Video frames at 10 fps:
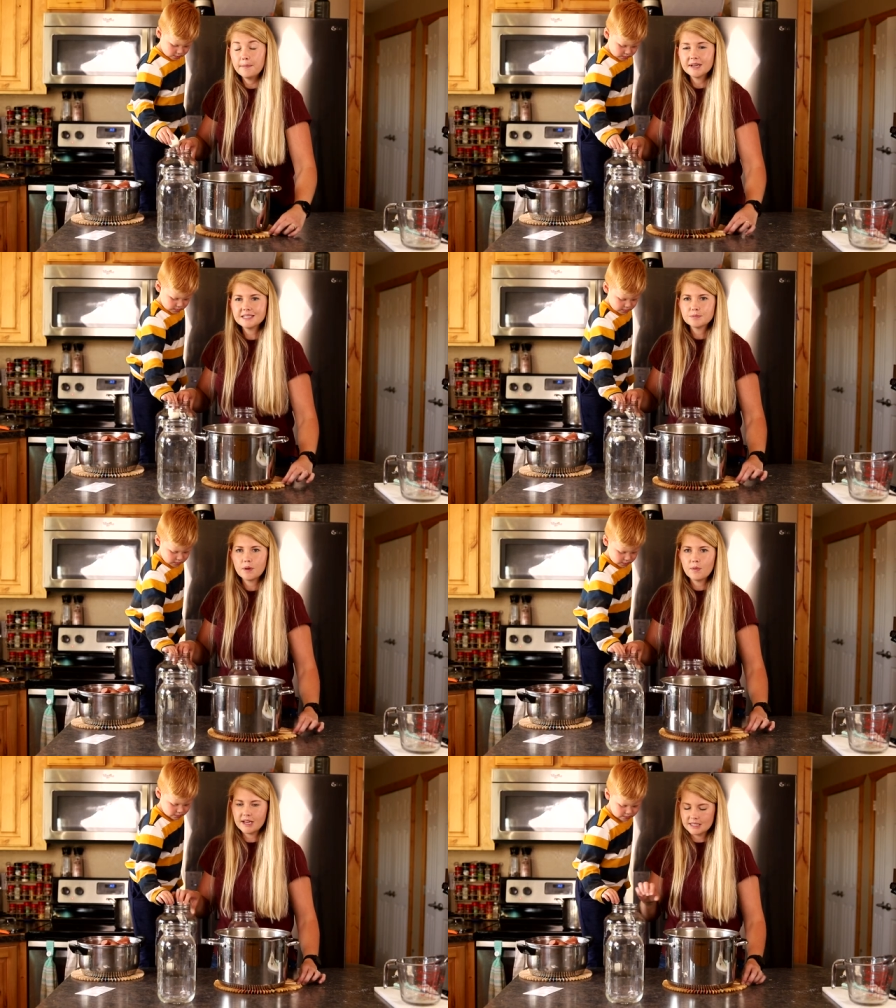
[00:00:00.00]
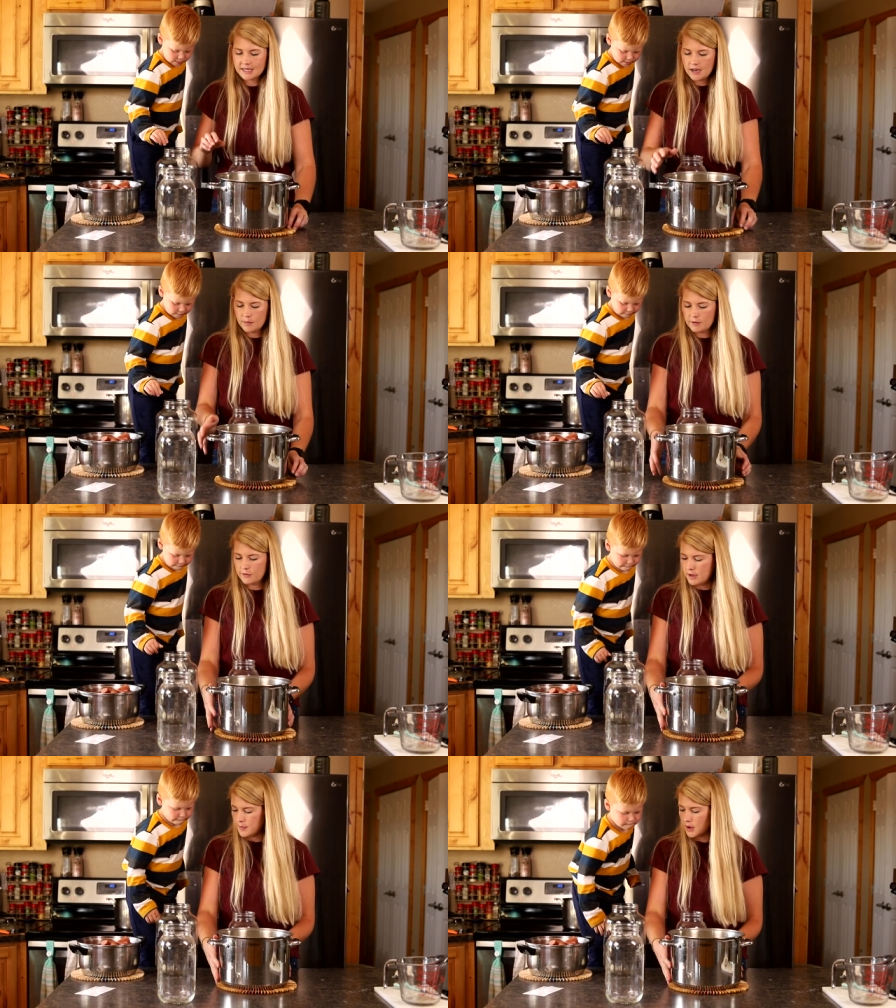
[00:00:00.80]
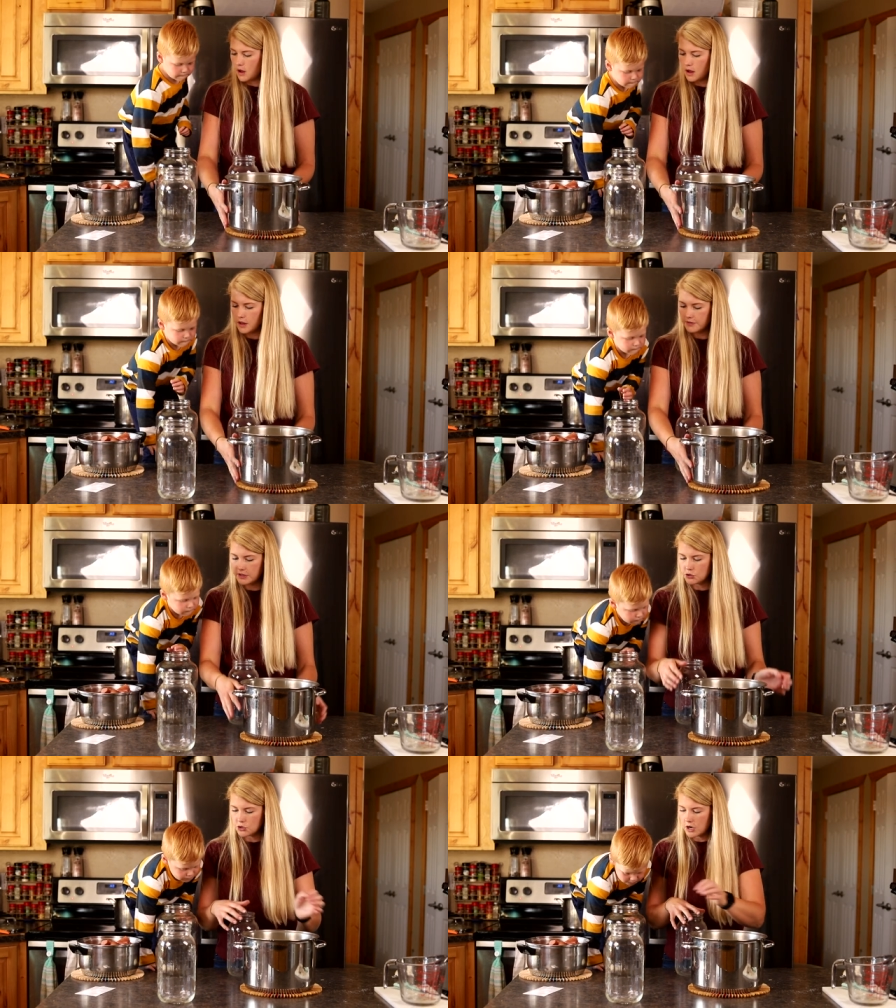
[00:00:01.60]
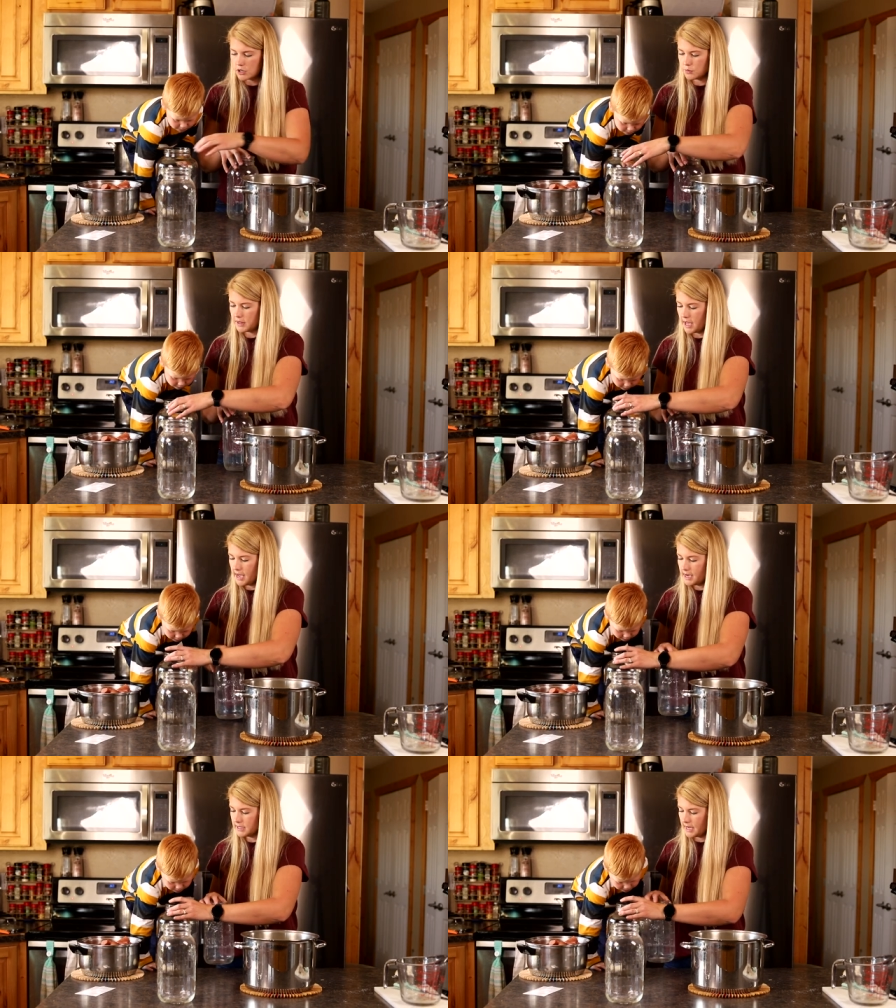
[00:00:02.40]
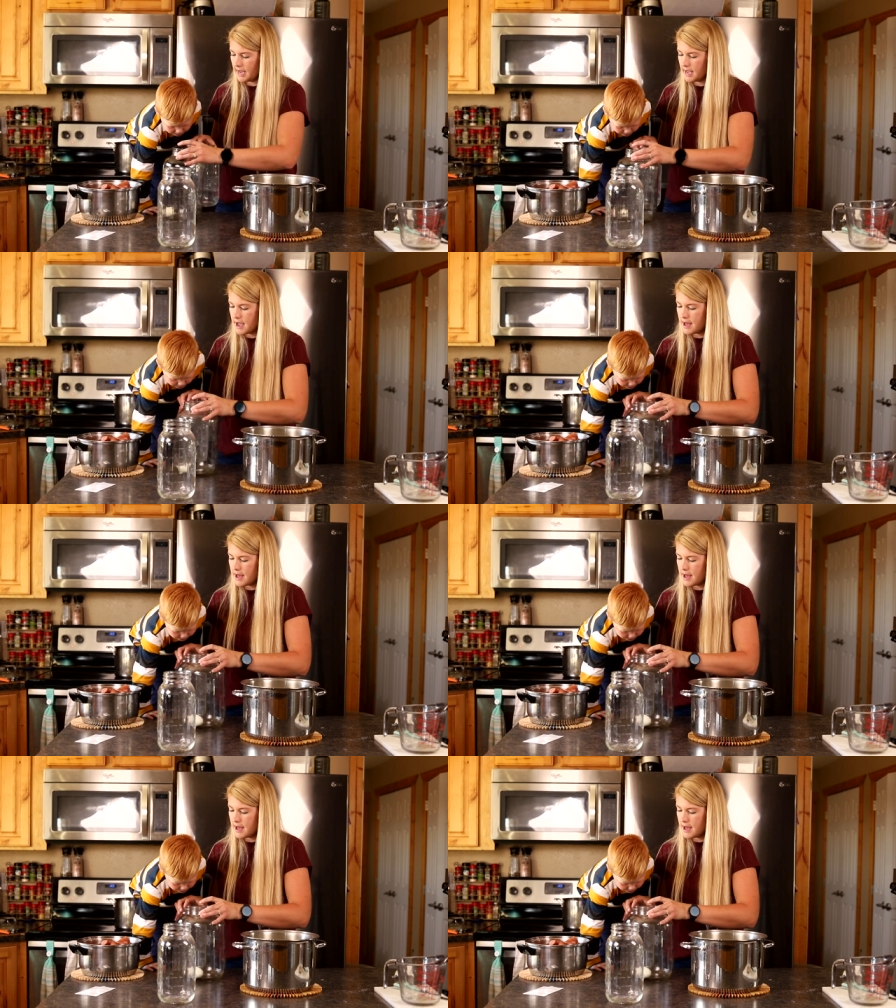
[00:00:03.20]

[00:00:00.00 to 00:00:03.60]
a bit, but Wade is gonna help me fill up all of these jars with eggs and